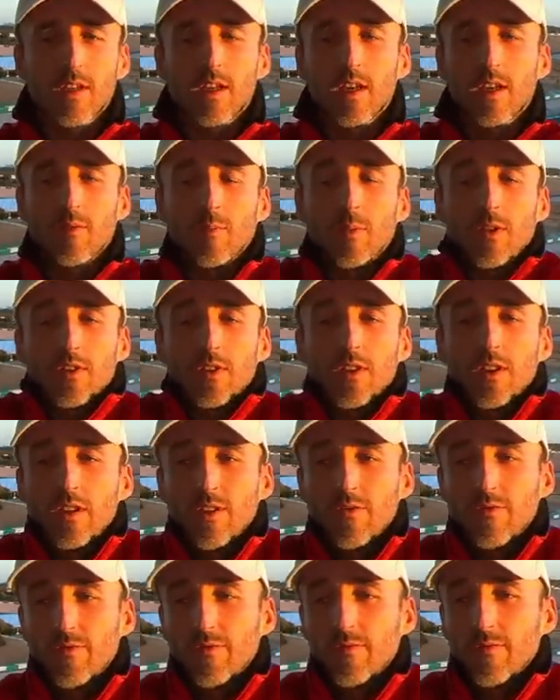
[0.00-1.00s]
uh,
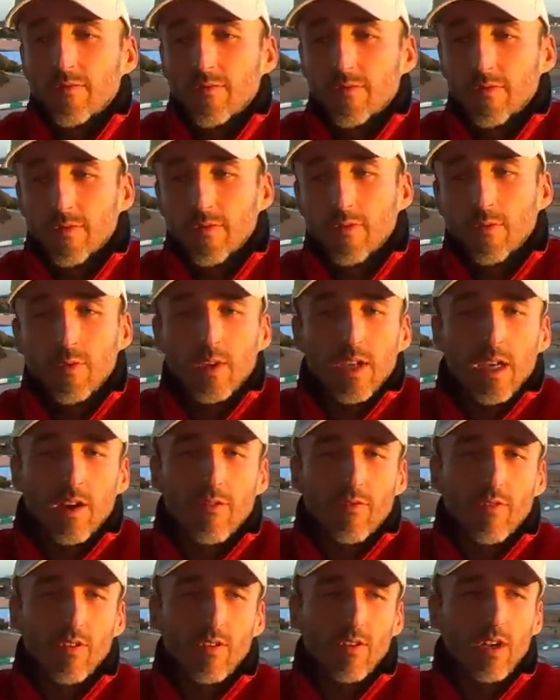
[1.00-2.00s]
especially if we
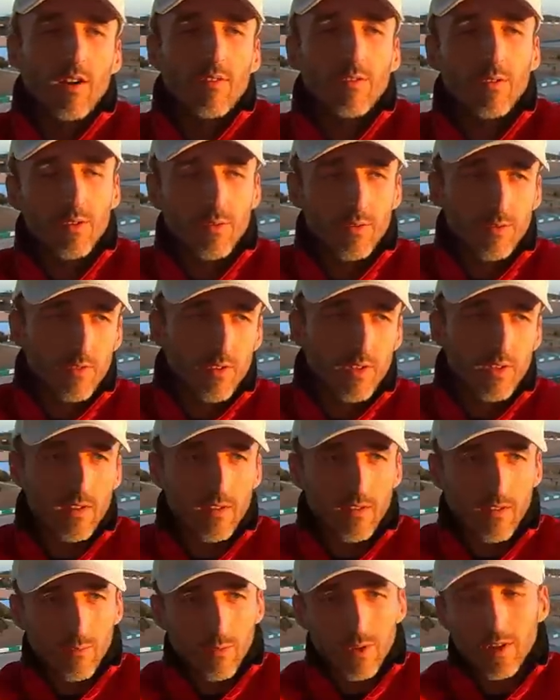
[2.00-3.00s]
have all our
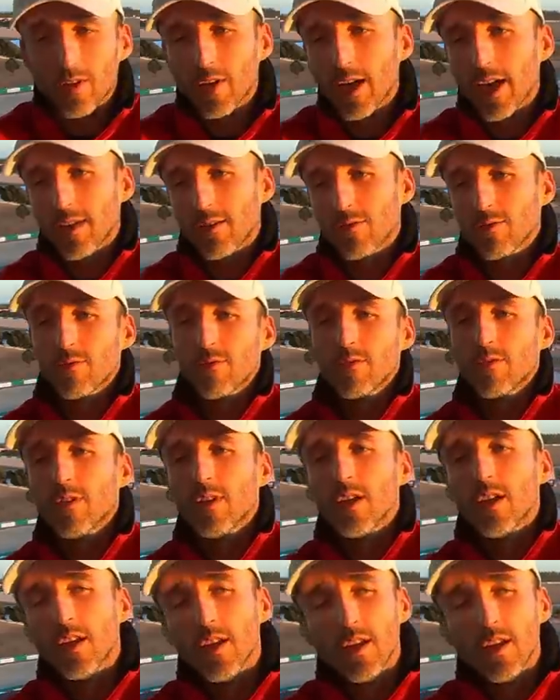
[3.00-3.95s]
duties, we try to